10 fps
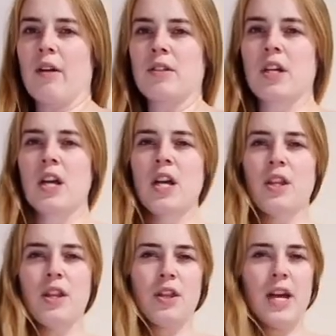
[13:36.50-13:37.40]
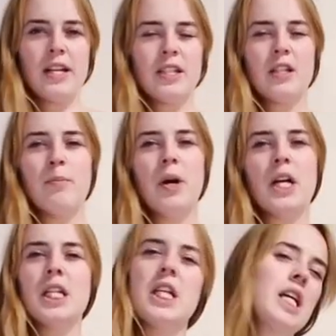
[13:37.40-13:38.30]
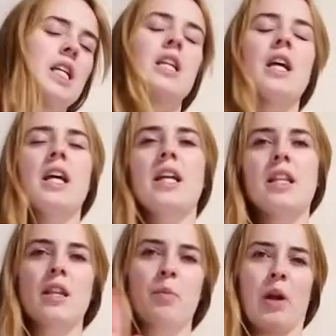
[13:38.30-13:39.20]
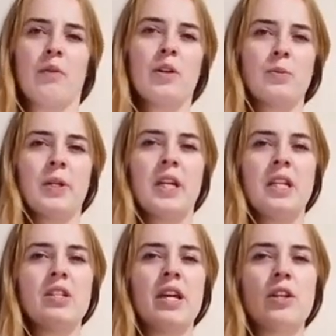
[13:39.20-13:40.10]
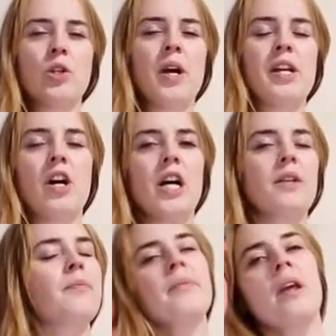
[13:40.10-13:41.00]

around the thighs and the butt than in the previous bikinis that I tried on.